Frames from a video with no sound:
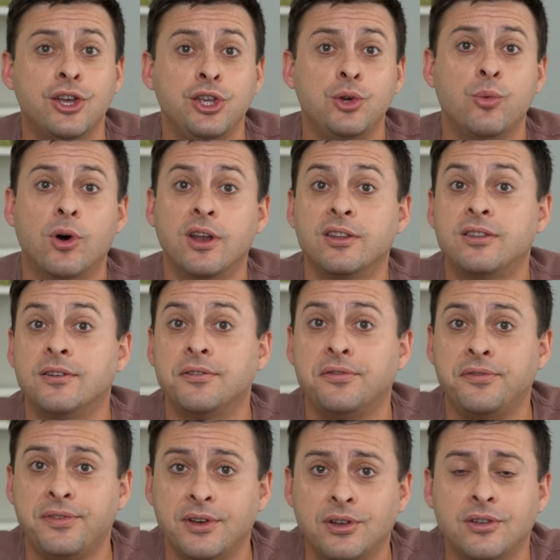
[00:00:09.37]
you want it to
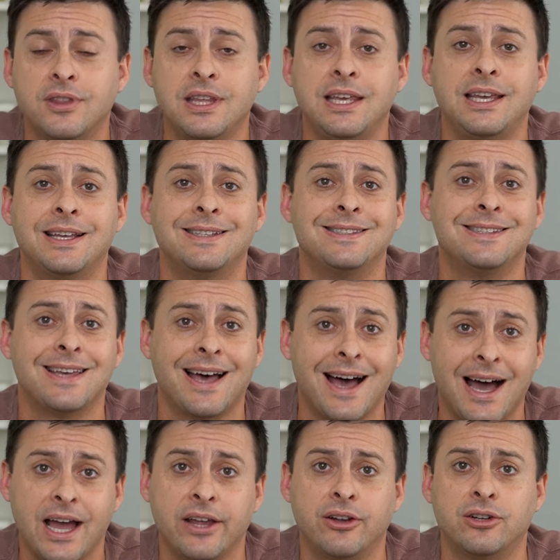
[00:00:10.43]
fill the
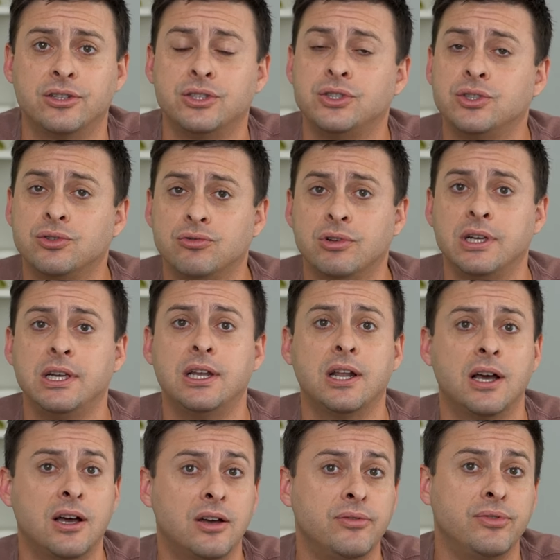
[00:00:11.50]
entire screen
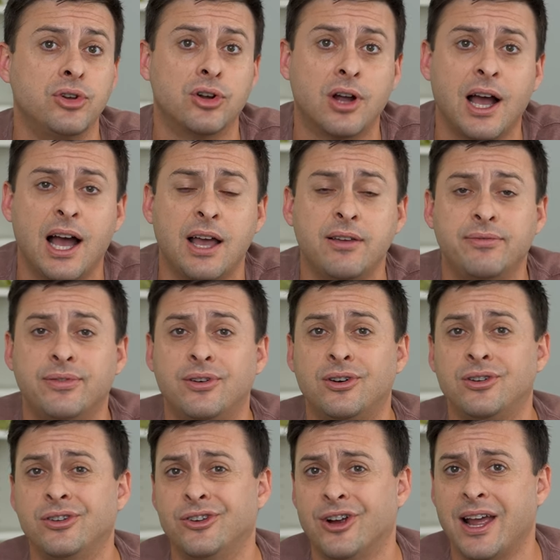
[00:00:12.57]
of your
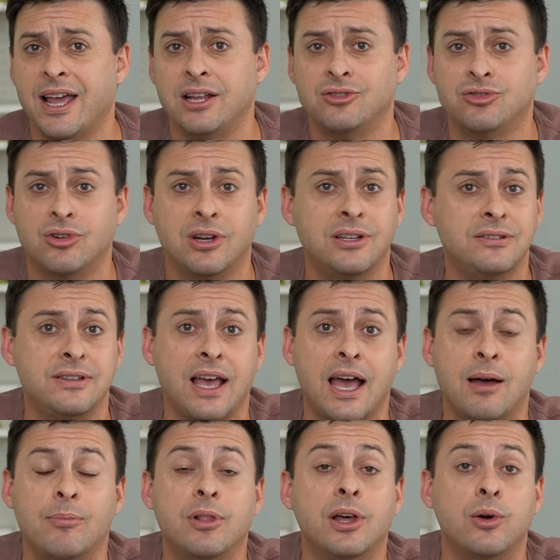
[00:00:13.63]
iPhone, your Android,
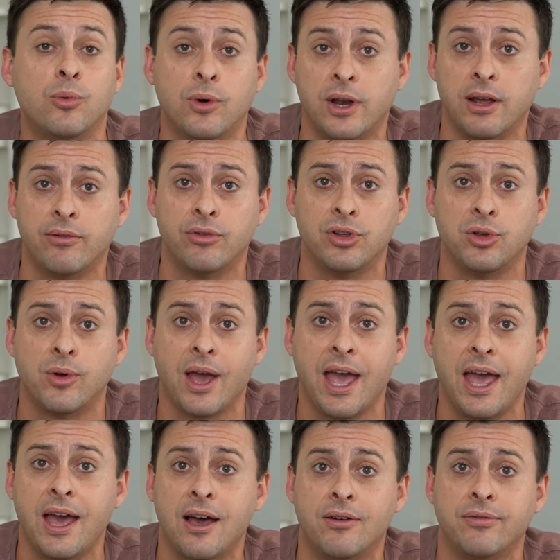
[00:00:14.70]
tablet, whatever you
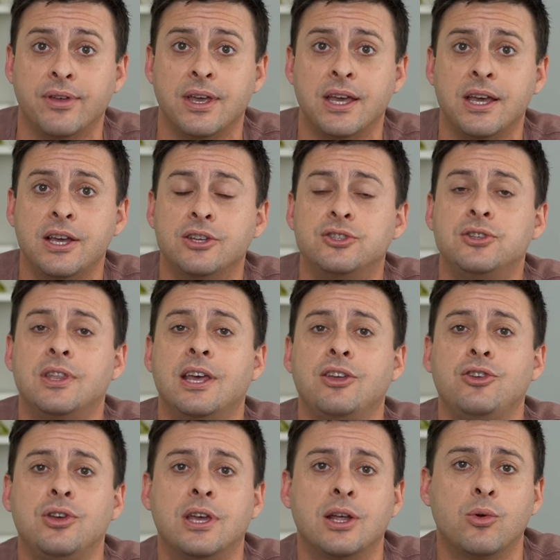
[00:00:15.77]
have, so that
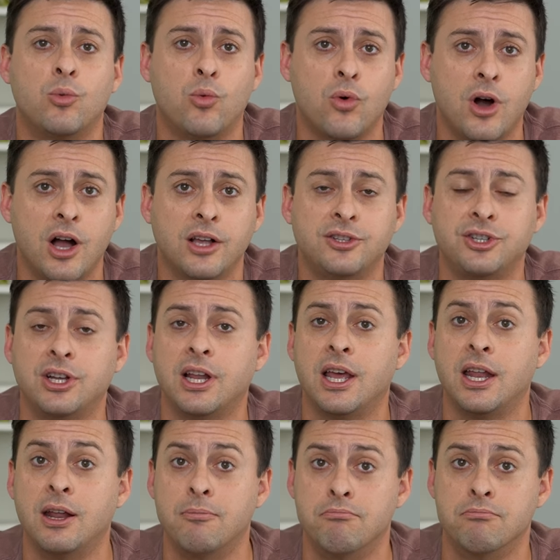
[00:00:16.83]
you can watch it
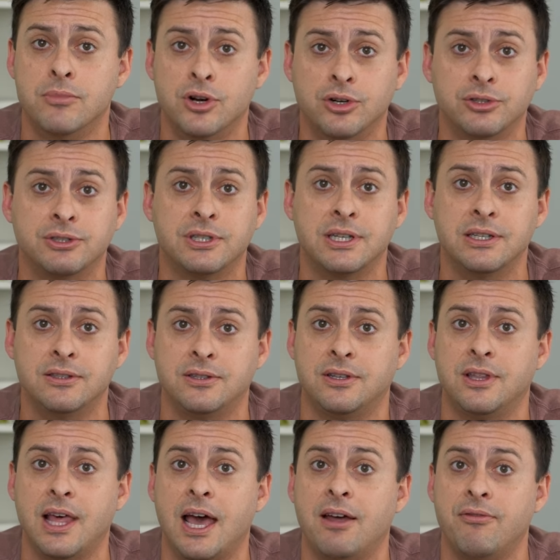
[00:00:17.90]
and immerse into
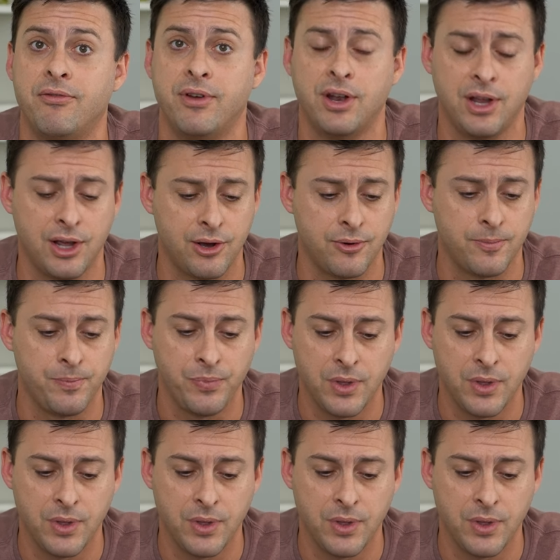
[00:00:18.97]
that video.